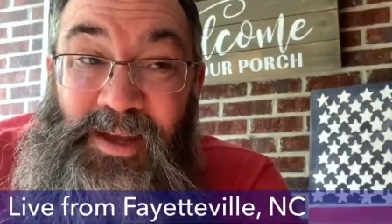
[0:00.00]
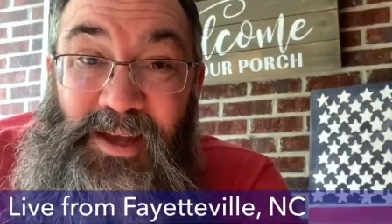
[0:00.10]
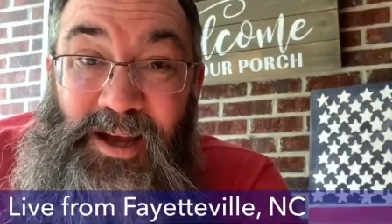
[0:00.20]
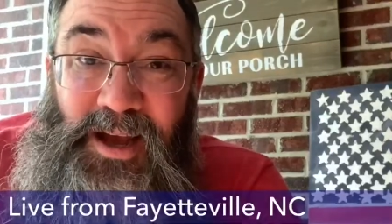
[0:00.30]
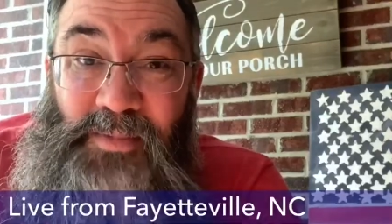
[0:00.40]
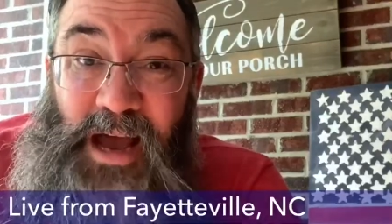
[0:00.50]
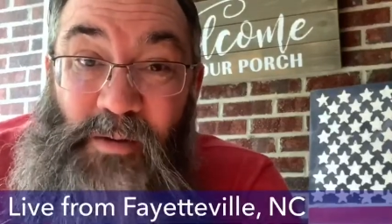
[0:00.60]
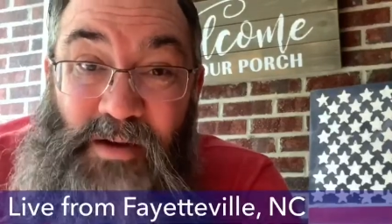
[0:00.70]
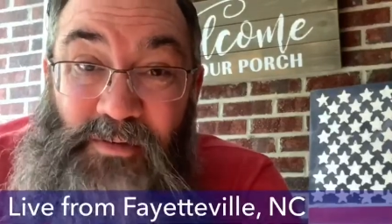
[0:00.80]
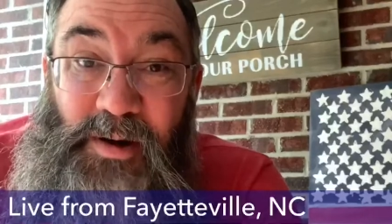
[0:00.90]
Um,
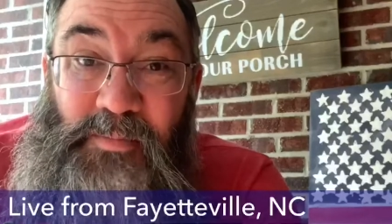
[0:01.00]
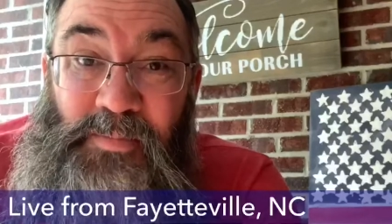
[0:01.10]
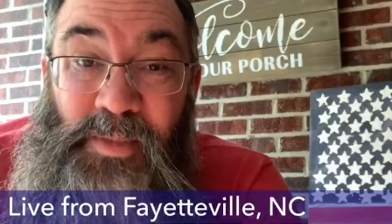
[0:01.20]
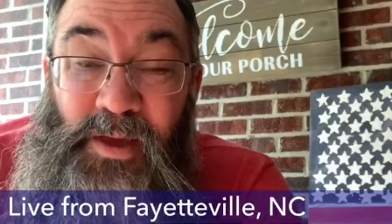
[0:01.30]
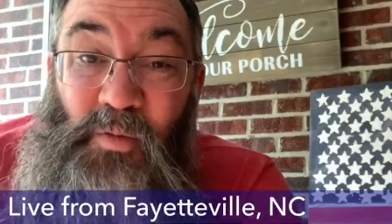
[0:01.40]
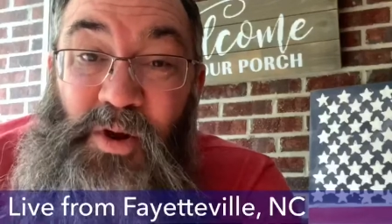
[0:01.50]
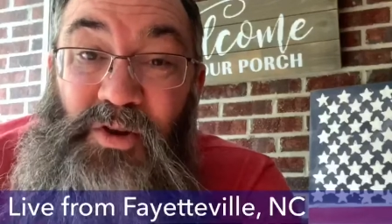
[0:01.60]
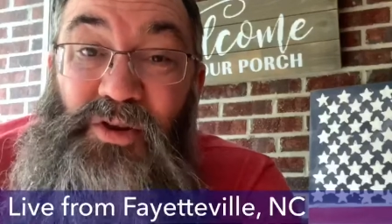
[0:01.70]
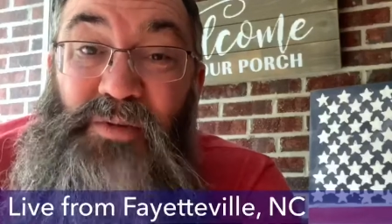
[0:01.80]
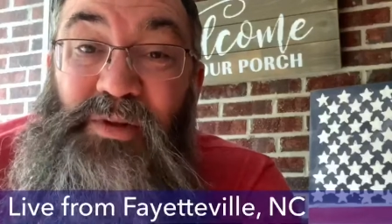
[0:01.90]
however, when you
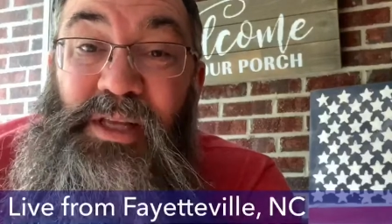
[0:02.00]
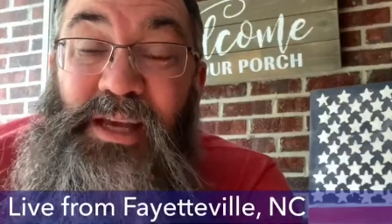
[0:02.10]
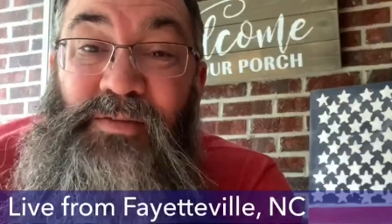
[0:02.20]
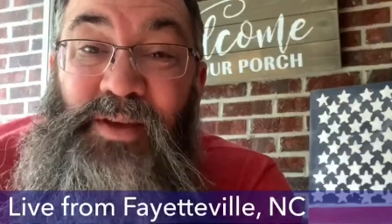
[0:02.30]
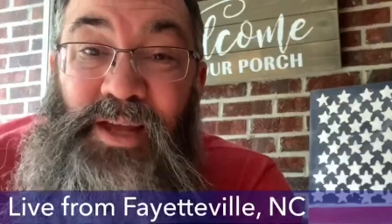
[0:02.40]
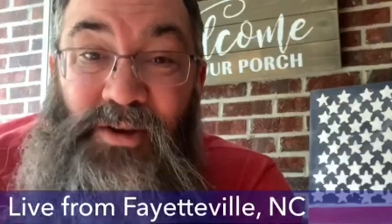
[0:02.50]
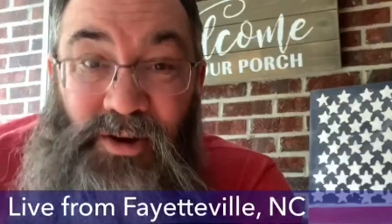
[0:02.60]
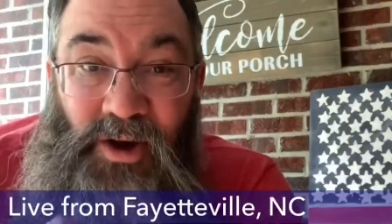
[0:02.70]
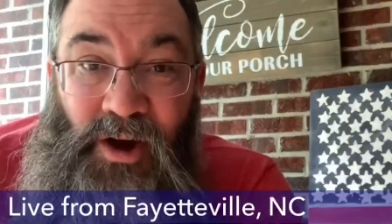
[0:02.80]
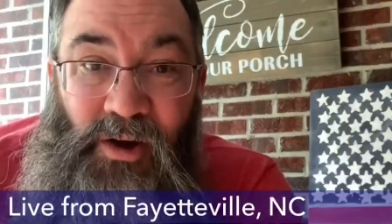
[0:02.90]
do believe in your
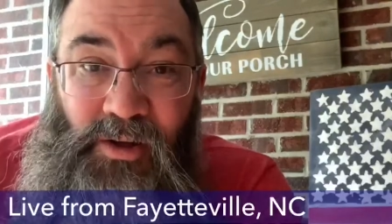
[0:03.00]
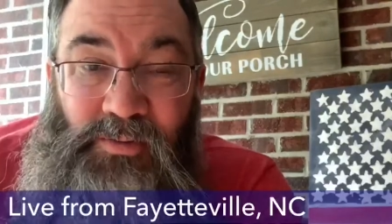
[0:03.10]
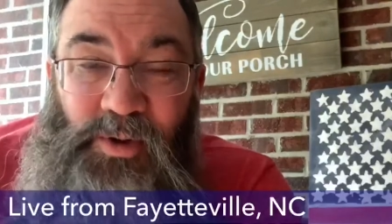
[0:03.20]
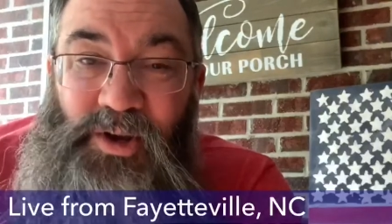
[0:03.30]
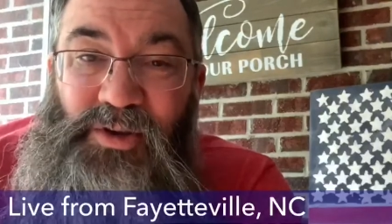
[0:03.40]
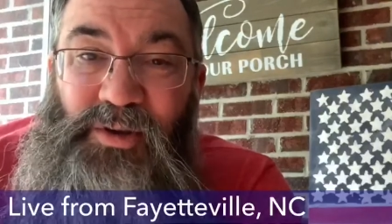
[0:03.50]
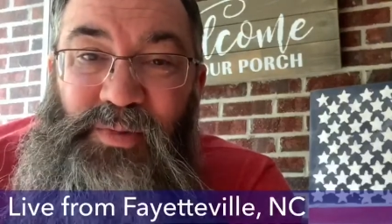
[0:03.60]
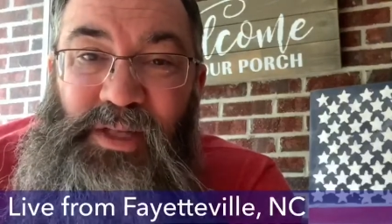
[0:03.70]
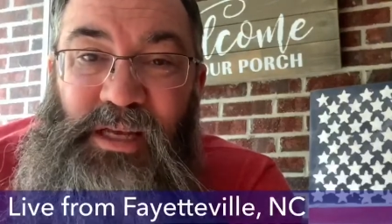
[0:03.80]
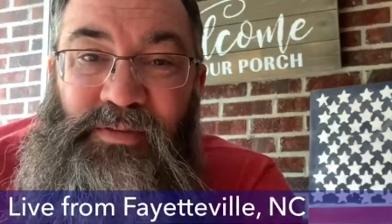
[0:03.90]
call, when you do
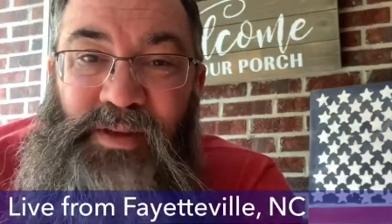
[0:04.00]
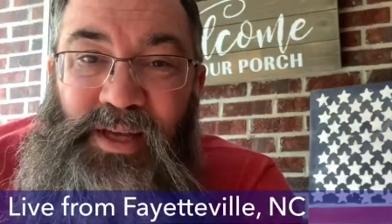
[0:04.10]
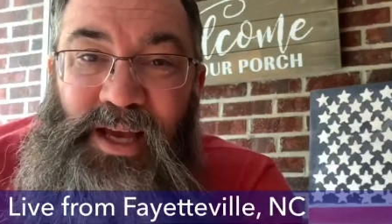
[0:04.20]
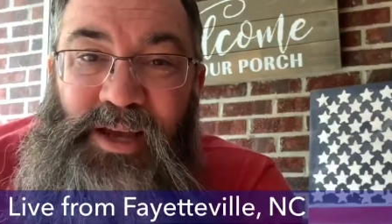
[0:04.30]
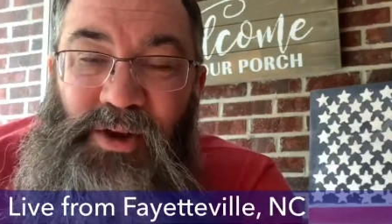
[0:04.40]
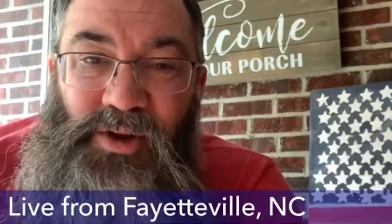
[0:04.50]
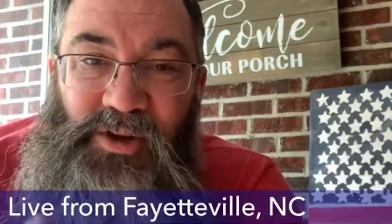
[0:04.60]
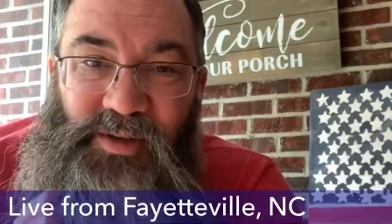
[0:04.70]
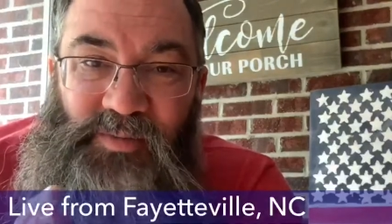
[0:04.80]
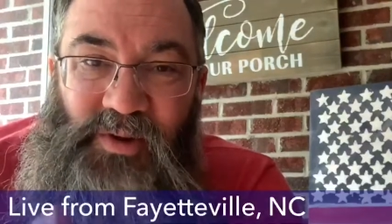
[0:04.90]
believe in who you're
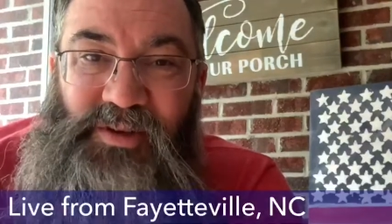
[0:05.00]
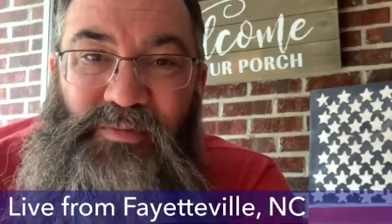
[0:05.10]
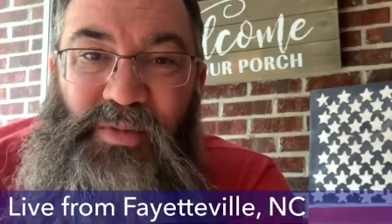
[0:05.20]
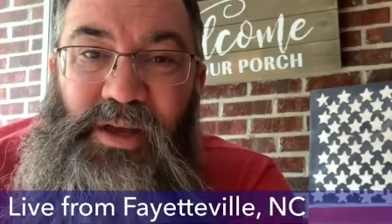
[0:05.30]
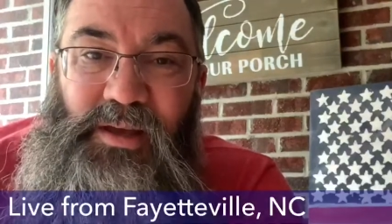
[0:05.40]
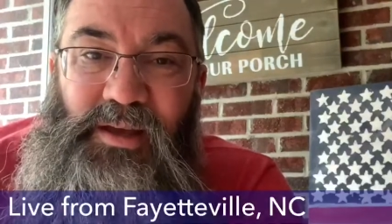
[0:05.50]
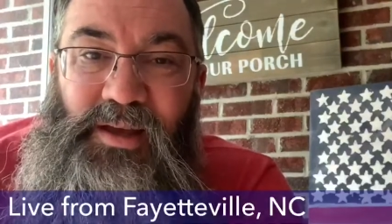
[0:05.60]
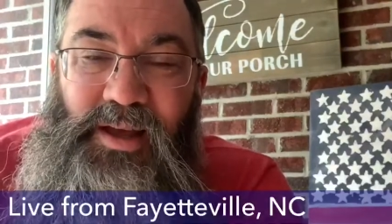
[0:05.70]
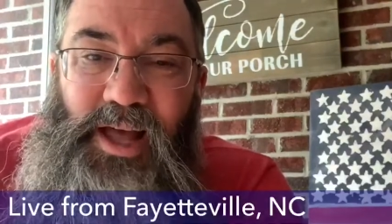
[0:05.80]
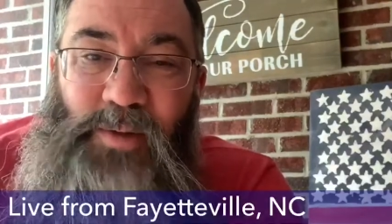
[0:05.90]
supposed to be,
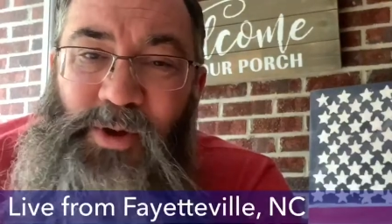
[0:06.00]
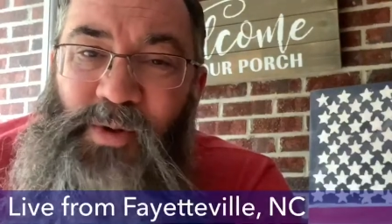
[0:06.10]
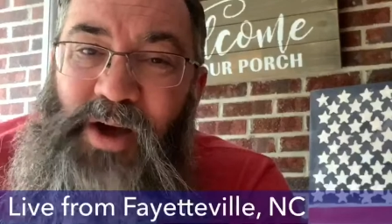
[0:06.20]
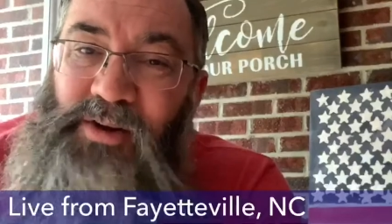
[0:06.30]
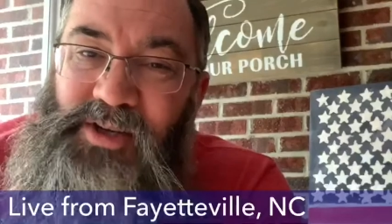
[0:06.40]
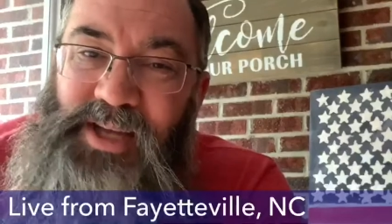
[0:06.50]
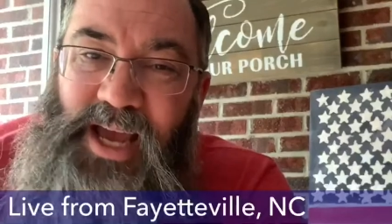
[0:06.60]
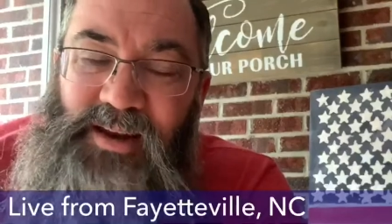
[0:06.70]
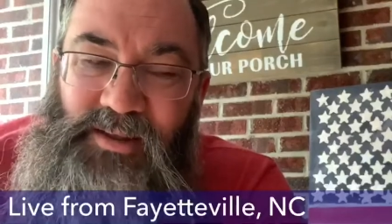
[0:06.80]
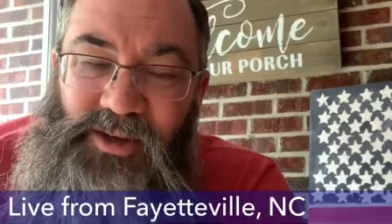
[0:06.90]
and when you
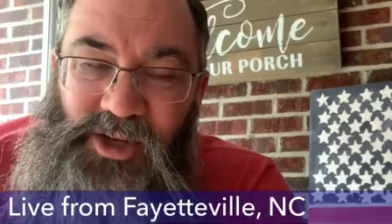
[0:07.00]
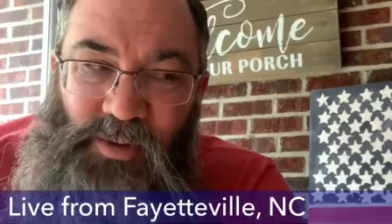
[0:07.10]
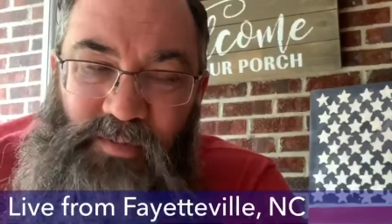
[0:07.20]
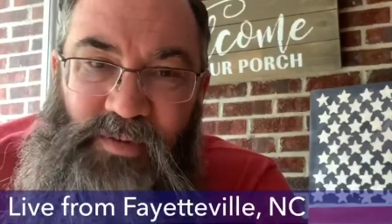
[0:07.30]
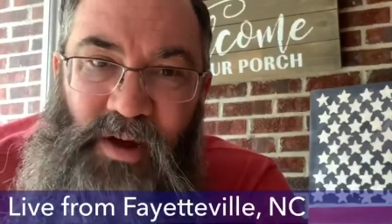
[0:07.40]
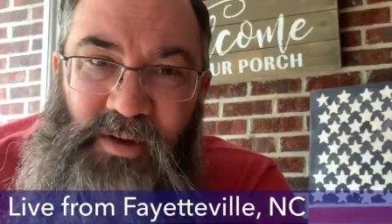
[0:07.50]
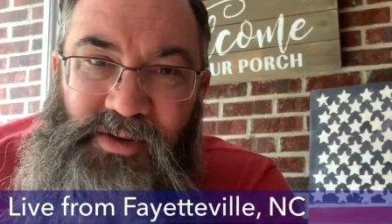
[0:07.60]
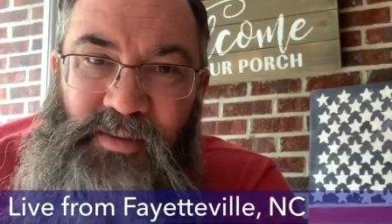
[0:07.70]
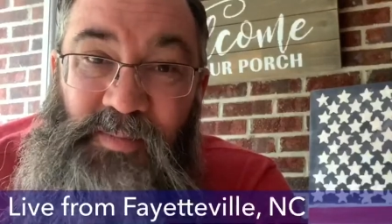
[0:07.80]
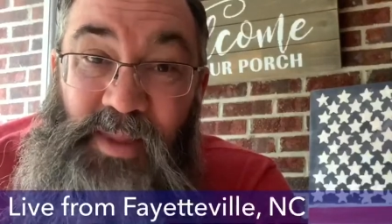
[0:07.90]
understand the shortfalls
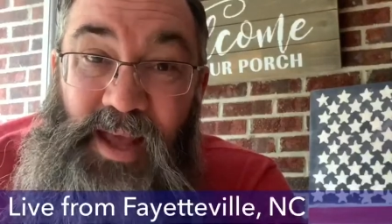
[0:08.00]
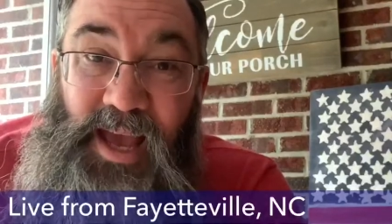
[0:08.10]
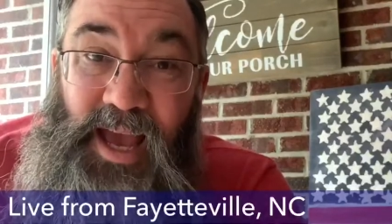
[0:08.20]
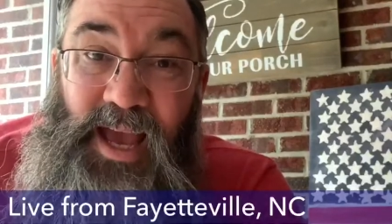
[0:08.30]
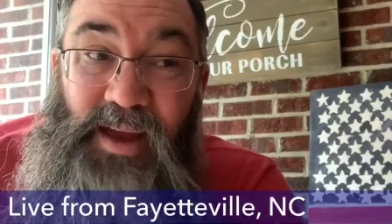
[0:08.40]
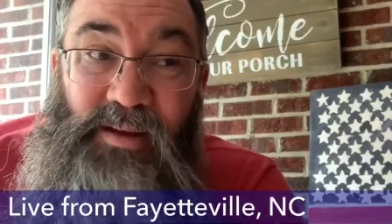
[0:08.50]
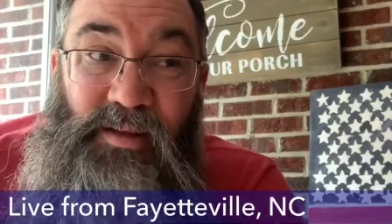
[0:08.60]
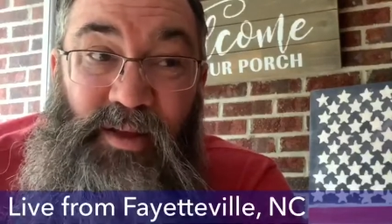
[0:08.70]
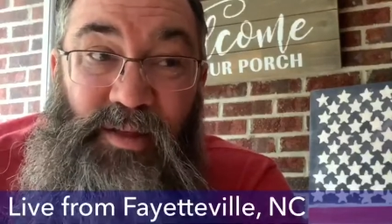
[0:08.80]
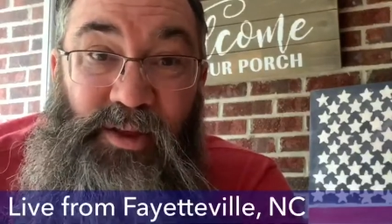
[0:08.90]
and
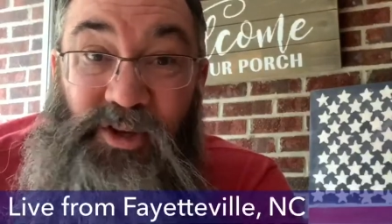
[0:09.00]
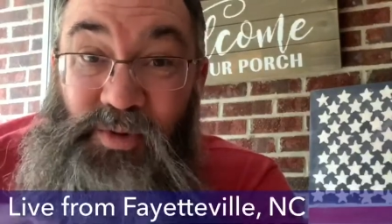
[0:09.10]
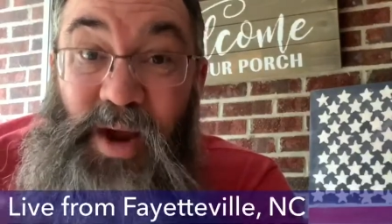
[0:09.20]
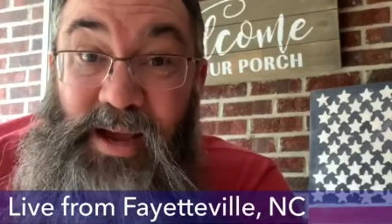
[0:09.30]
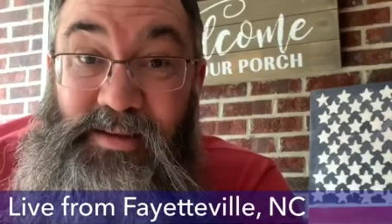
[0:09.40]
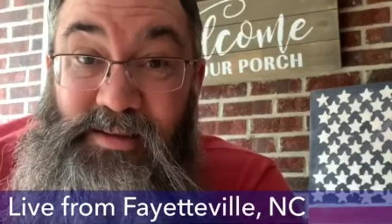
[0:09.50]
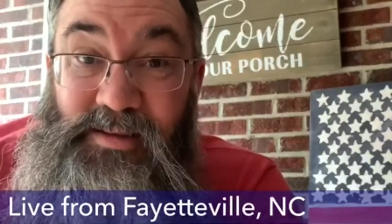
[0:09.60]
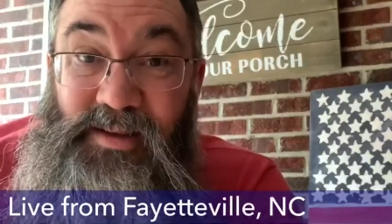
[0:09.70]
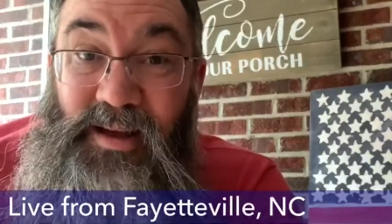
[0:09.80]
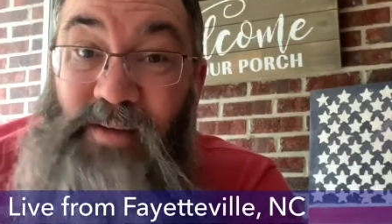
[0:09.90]
the strengths
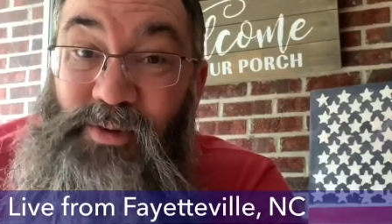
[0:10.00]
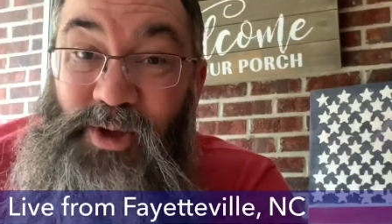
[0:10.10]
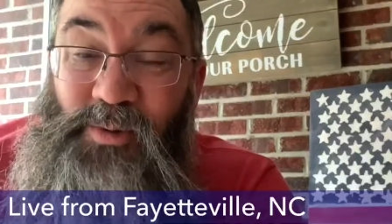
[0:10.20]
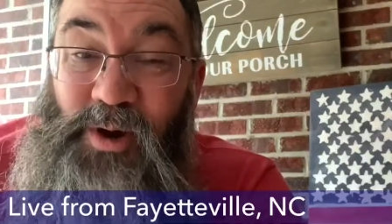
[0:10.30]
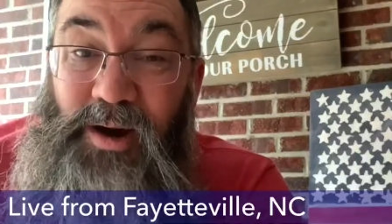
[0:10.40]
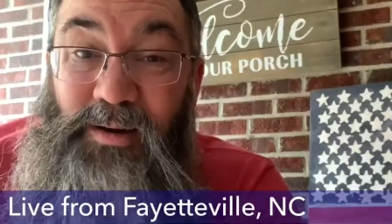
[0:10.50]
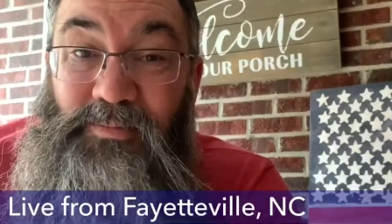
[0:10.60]
of who you are,